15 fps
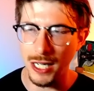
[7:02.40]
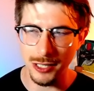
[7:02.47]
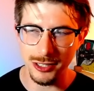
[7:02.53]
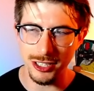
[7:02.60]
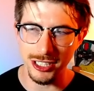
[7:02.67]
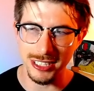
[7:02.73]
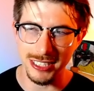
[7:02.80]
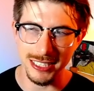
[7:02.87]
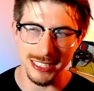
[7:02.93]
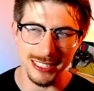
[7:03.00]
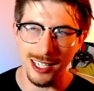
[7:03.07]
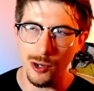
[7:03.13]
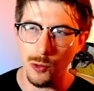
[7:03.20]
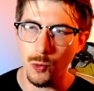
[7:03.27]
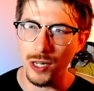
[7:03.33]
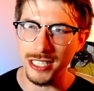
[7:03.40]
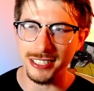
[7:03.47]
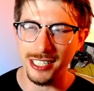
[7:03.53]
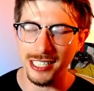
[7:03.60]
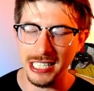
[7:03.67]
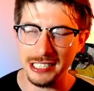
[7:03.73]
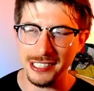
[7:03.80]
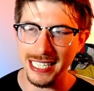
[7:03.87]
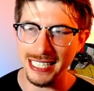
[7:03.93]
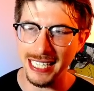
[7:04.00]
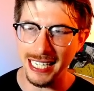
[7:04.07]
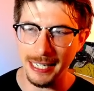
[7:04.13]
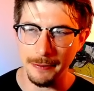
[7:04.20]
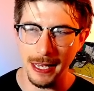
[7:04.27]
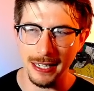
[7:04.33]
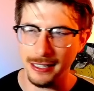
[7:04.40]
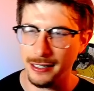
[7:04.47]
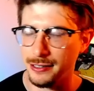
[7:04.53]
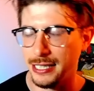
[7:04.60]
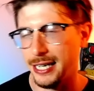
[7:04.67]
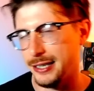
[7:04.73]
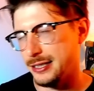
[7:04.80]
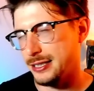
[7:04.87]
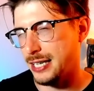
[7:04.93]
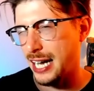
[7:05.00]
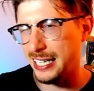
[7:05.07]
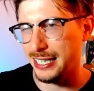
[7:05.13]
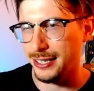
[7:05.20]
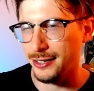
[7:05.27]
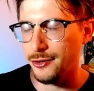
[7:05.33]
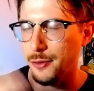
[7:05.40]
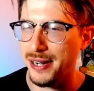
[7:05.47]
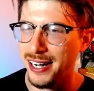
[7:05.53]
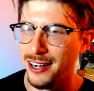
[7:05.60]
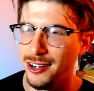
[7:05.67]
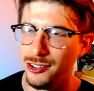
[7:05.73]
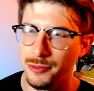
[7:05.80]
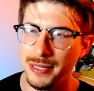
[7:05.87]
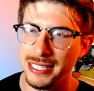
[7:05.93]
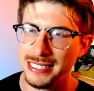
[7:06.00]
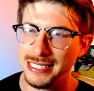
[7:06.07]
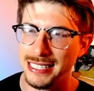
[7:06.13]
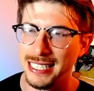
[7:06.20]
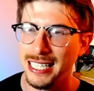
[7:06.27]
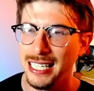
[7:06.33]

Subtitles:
Charge does not one-shot a Dragonite, and yeah, I had a little bit of health missing,